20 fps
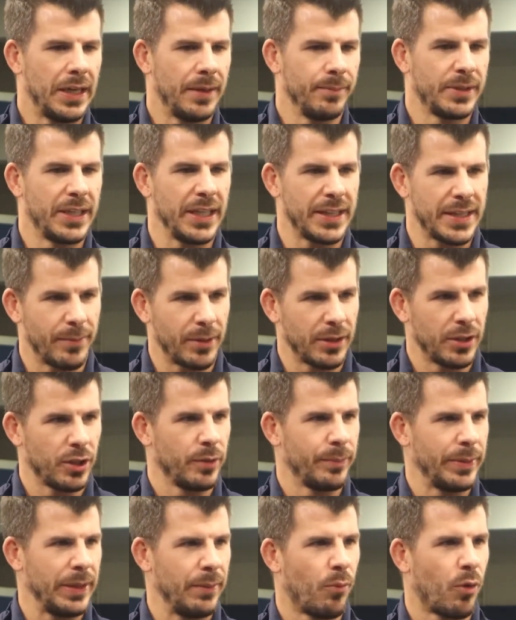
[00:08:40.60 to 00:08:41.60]
um, get them a
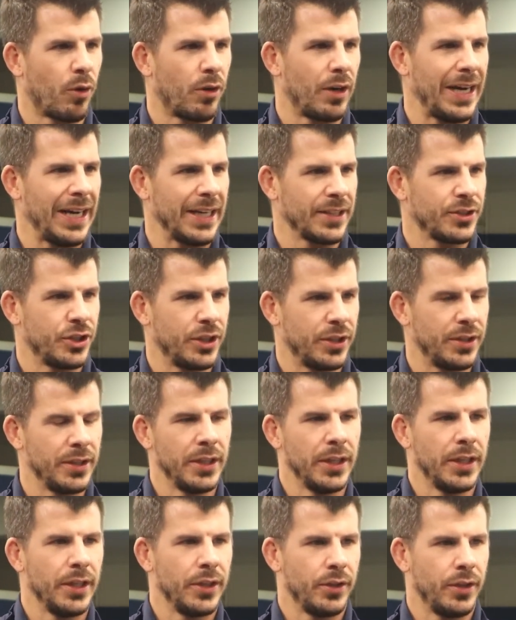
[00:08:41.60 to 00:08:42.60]
little bit more action.
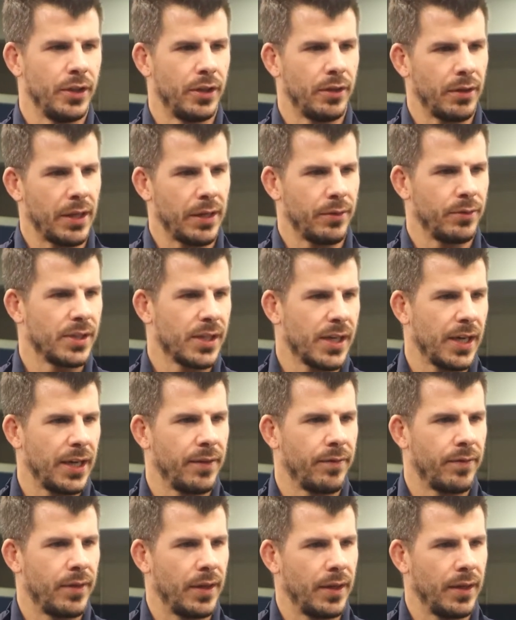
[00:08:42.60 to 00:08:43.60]
You know, that was kind
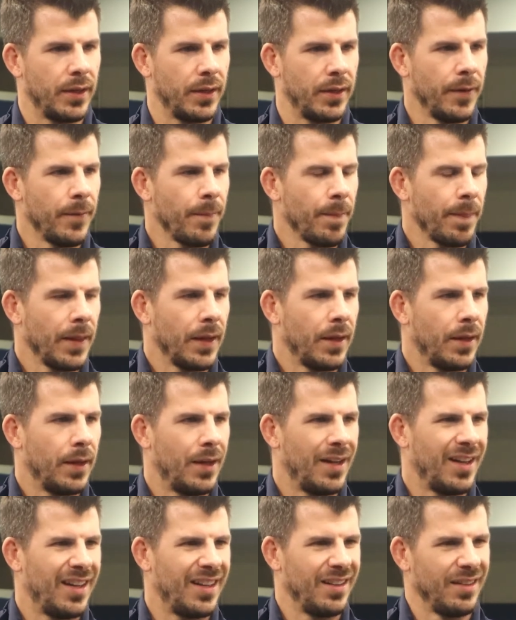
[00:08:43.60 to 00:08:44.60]
of a
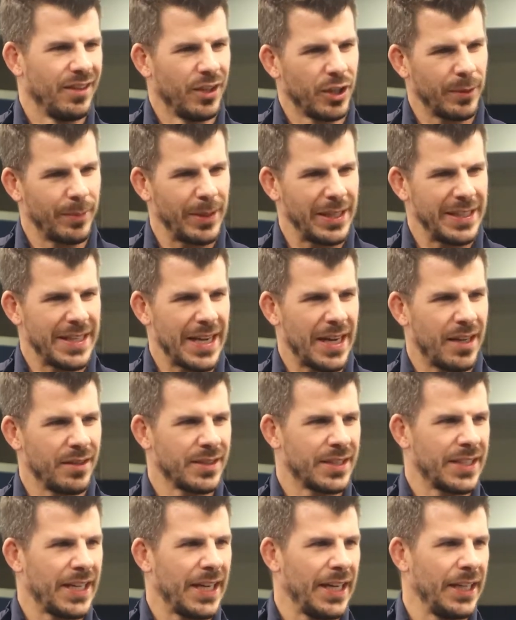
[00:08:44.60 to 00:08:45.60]
uh, little bit
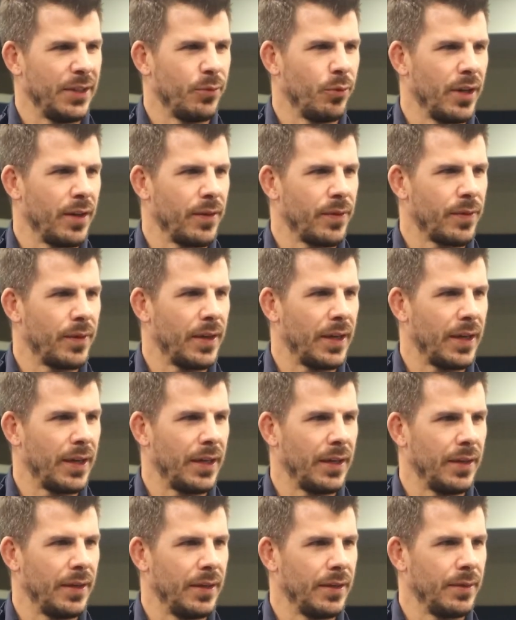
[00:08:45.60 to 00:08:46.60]
downside with
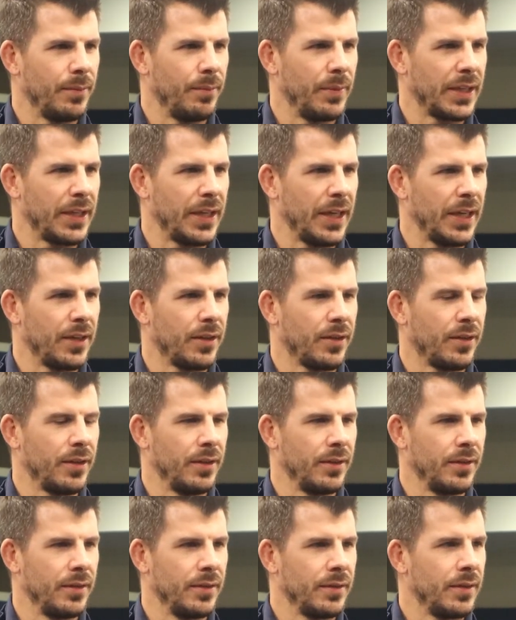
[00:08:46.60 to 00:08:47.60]
uh, Mikhail
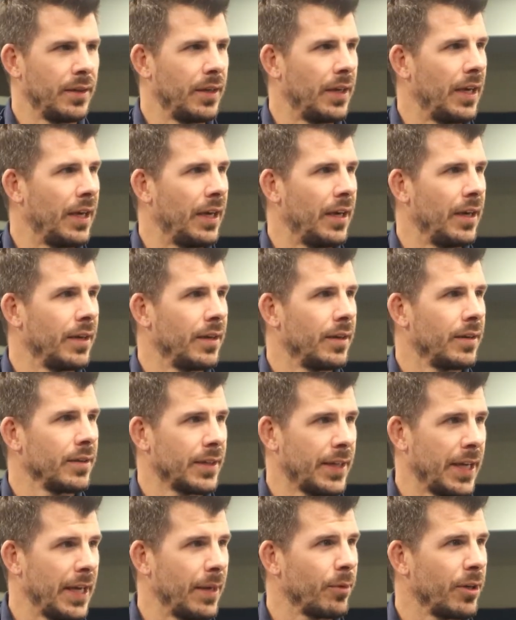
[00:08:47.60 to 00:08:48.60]
and uh,
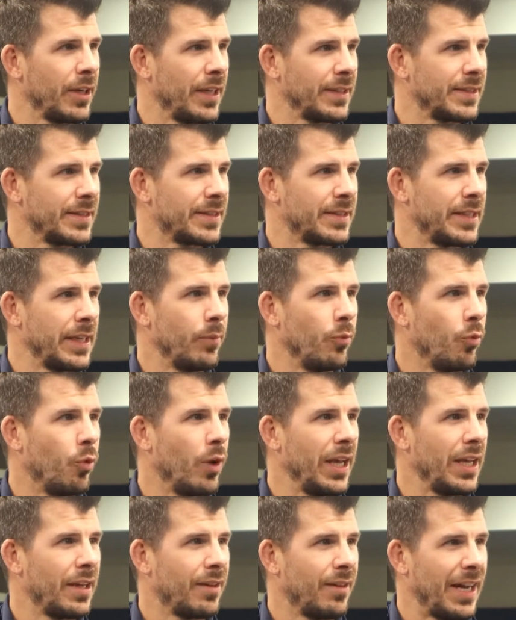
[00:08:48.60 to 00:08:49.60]
Cameron at the same
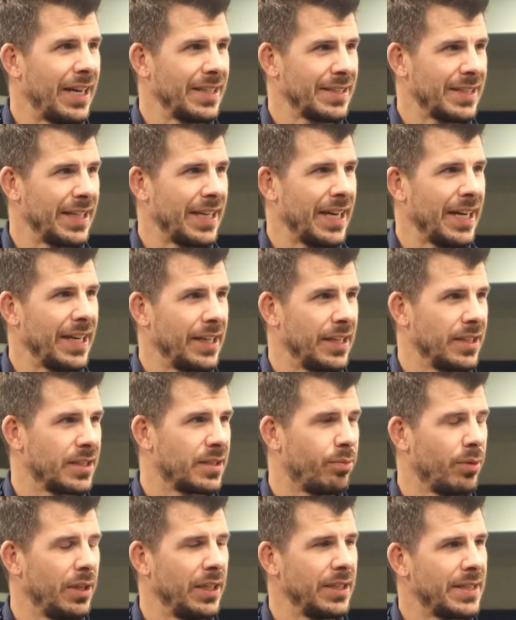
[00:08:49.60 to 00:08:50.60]
weight class. Right. They kind of had to
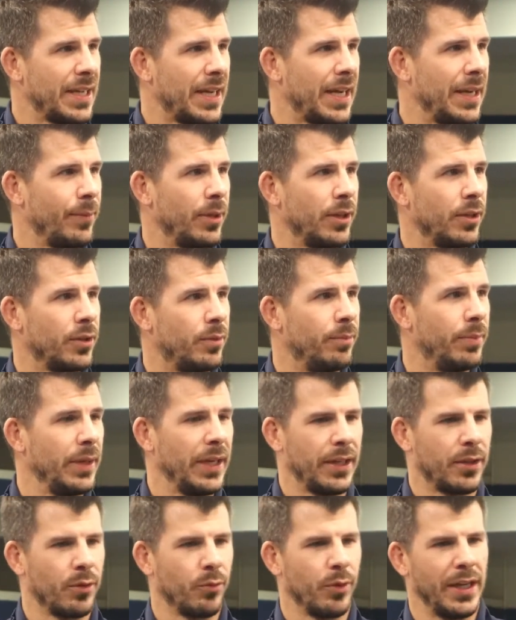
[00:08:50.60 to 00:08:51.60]
split time a little
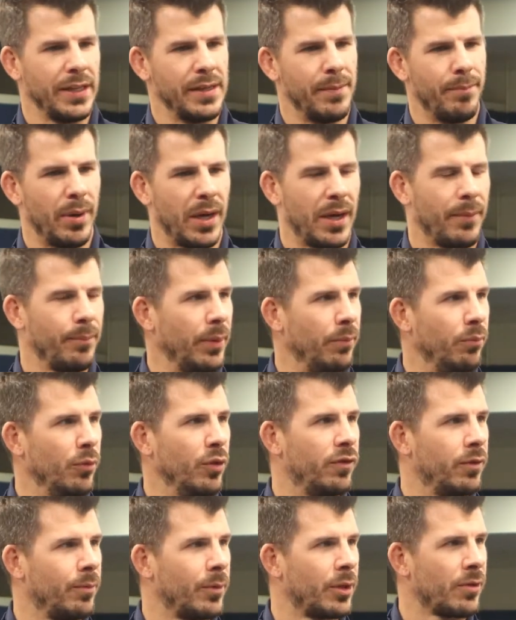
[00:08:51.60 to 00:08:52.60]
bit or we yep. bump and
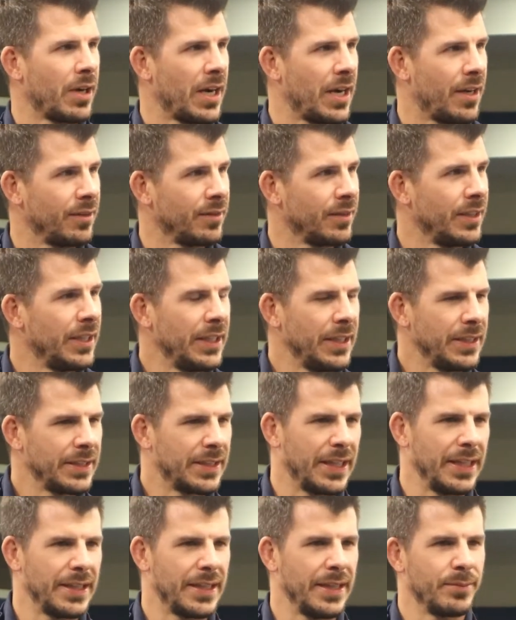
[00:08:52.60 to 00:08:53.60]
move them around,
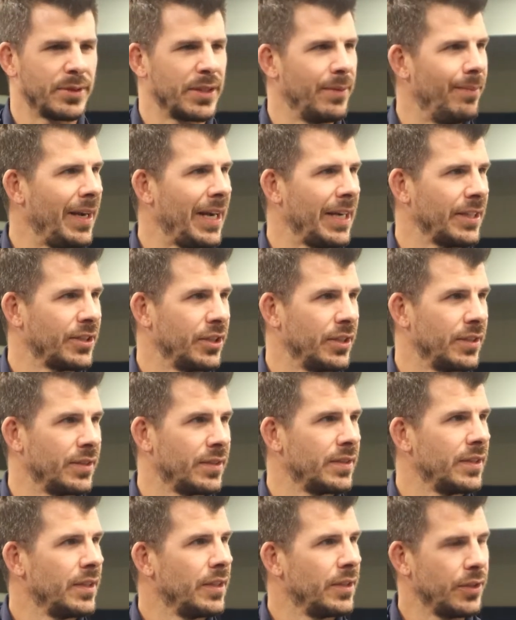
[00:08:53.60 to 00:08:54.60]
yep. get them some matches.
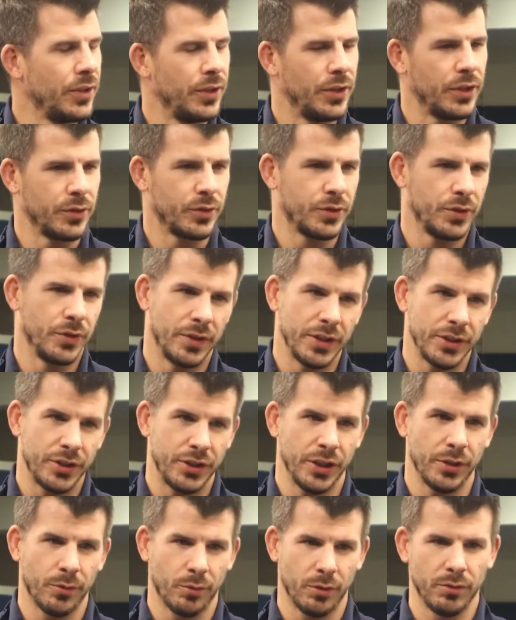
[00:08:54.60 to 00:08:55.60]
You know, so
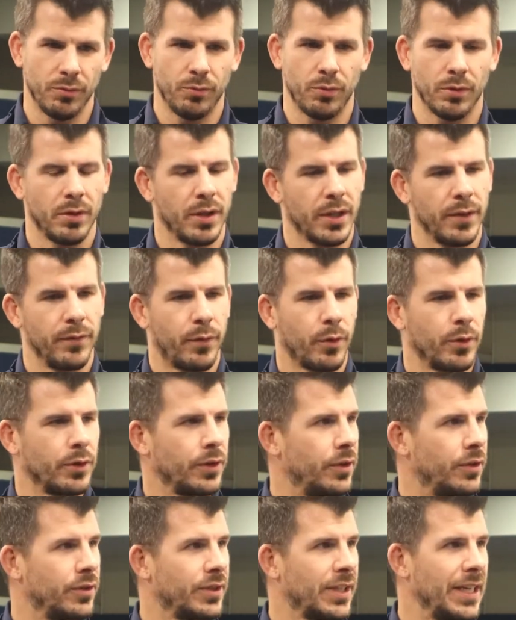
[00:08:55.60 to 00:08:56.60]
this year we're, we're looking forward
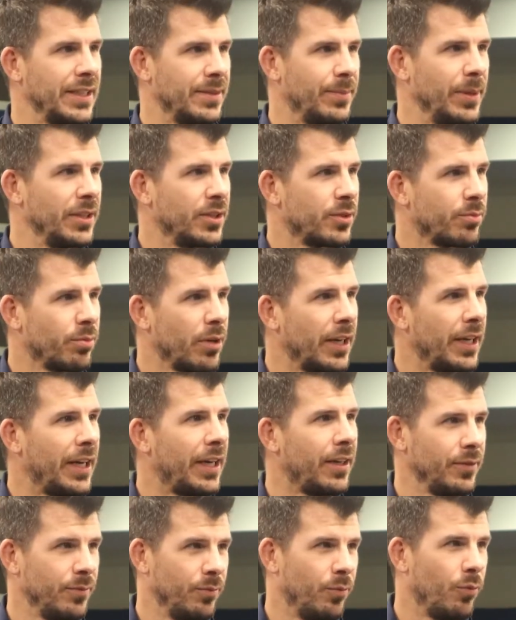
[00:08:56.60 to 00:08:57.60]
to those guys being spread
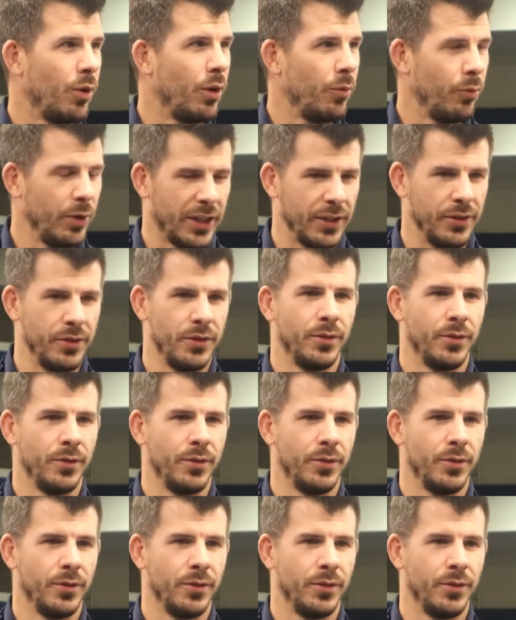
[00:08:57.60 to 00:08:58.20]
out and yeah, what we should, can